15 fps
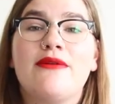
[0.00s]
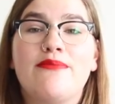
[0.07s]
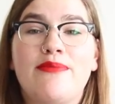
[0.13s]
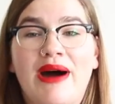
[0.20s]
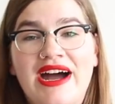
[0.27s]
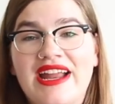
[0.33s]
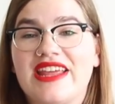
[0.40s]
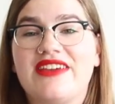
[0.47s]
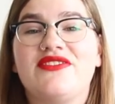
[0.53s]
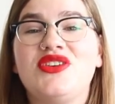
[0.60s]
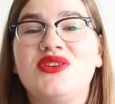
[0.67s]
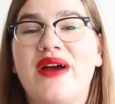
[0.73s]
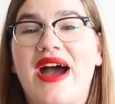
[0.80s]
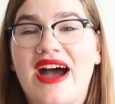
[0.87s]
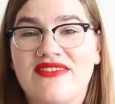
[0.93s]
But if
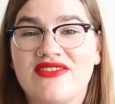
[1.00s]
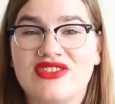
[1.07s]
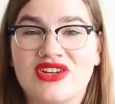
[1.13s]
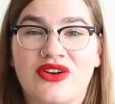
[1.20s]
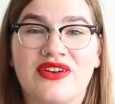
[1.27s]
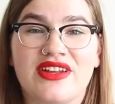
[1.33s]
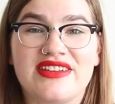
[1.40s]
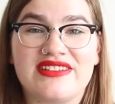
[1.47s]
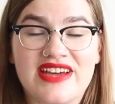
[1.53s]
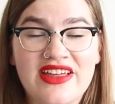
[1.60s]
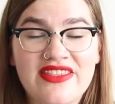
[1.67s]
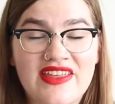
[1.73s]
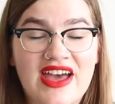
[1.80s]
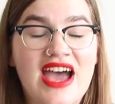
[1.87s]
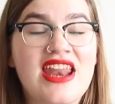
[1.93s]
you haven't already
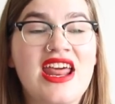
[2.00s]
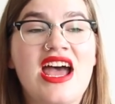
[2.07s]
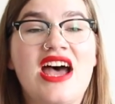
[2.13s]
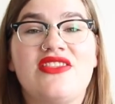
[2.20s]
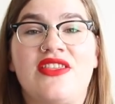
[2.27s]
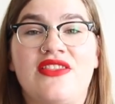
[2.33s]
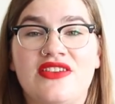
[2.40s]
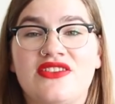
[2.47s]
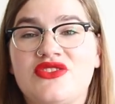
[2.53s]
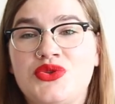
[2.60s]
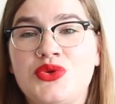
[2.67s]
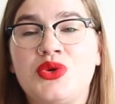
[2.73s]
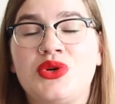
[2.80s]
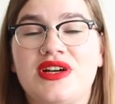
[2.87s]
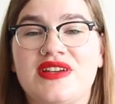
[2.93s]
done that, then this
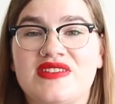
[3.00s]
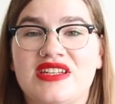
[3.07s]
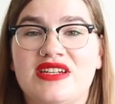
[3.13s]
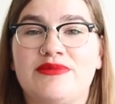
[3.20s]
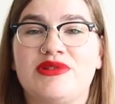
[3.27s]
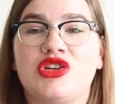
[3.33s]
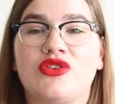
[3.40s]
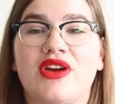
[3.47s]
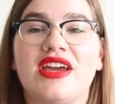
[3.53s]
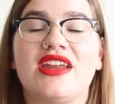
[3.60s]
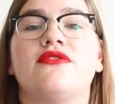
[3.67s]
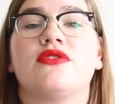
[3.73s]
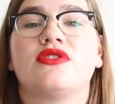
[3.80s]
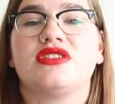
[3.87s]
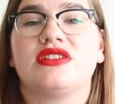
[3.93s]
tool is going to be
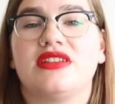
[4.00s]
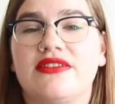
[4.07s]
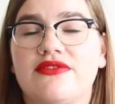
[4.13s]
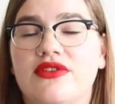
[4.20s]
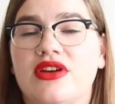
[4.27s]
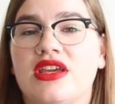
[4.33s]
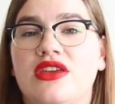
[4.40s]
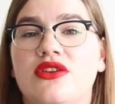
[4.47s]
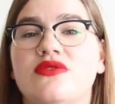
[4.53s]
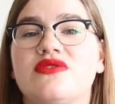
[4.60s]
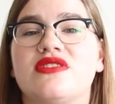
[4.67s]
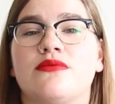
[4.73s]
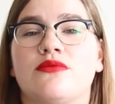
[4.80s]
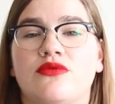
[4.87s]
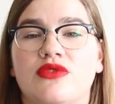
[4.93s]
great for delivering you
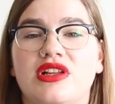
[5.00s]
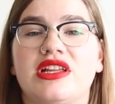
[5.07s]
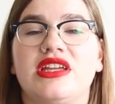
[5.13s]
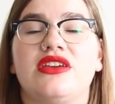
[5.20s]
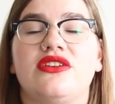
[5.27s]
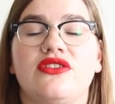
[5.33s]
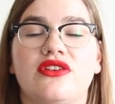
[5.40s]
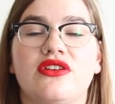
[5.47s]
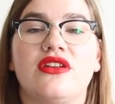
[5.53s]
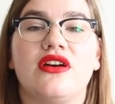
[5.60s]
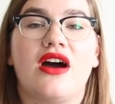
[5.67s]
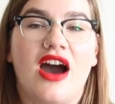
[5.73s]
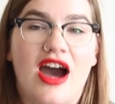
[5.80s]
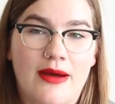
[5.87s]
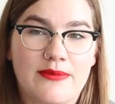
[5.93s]
some really
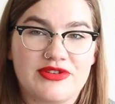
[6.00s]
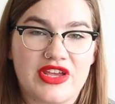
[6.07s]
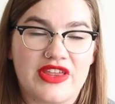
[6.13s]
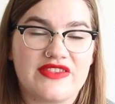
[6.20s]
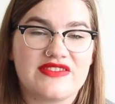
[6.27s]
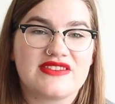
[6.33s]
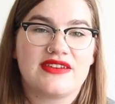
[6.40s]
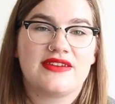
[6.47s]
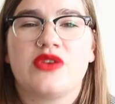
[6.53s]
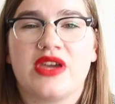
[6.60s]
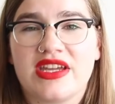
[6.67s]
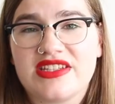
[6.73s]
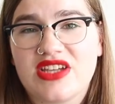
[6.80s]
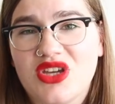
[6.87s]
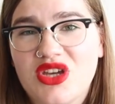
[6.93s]
good options. So I
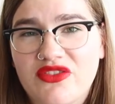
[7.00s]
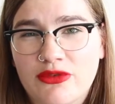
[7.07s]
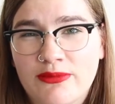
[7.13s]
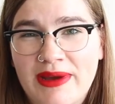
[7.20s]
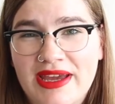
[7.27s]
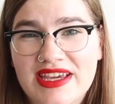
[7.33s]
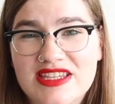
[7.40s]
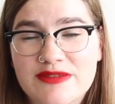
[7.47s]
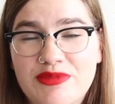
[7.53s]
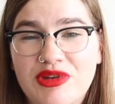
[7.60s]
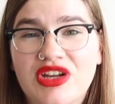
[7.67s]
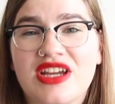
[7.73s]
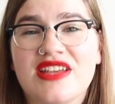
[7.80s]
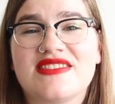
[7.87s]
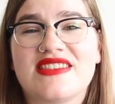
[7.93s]
can tell you from my
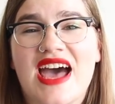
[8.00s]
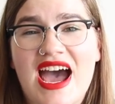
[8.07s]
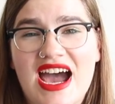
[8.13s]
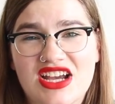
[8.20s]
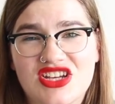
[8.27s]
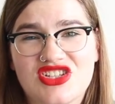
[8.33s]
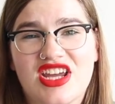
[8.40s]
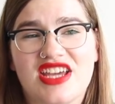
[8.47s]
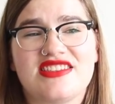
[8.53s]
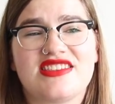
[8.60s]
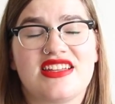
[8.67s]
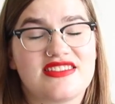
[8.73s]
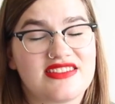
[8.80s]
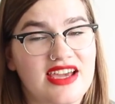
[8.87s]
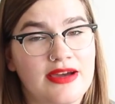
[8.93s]
experience, the hashtags
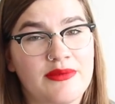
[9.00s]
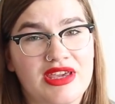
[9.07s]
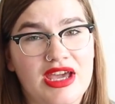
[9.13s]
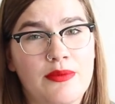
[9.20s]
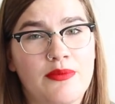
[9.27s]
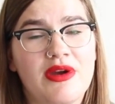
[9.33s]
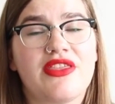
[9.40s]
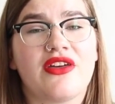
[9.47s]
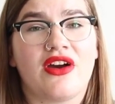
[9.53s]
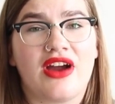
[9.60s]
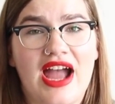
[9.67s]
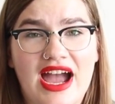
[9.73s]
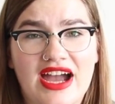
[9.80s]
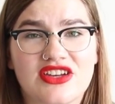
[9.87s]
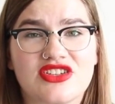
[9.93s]
that it's coming up with
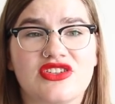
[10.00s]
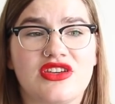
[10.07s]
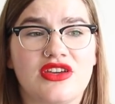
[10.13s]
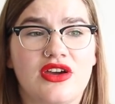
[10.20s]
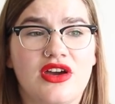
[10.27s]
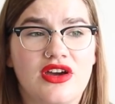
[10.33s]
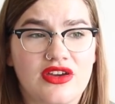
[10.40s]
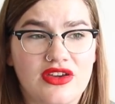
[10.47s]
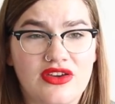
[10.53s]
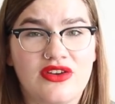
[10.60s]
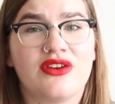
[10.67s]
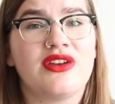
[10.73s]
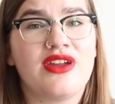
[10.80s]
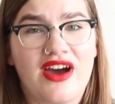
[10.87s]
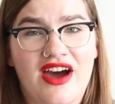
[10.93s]
are actually
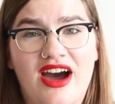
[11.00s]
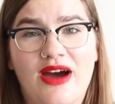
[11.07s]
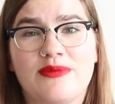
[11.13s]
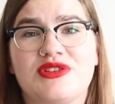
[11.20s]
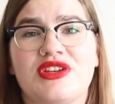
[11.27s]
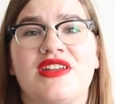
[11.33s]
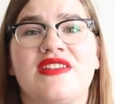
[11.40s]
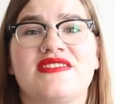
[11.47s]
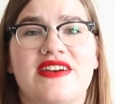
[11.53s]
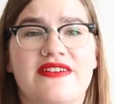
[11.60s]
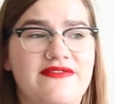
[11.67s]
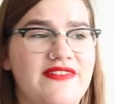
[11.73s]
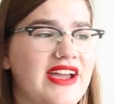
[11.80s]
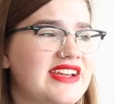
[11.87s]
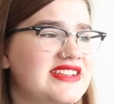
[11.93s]
good options,
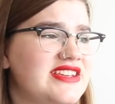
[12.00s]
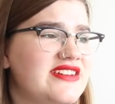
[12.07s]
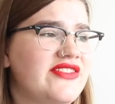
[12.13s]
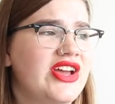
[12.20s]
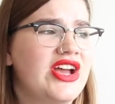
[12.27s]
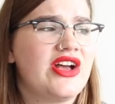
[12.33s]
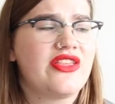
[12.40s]
effective.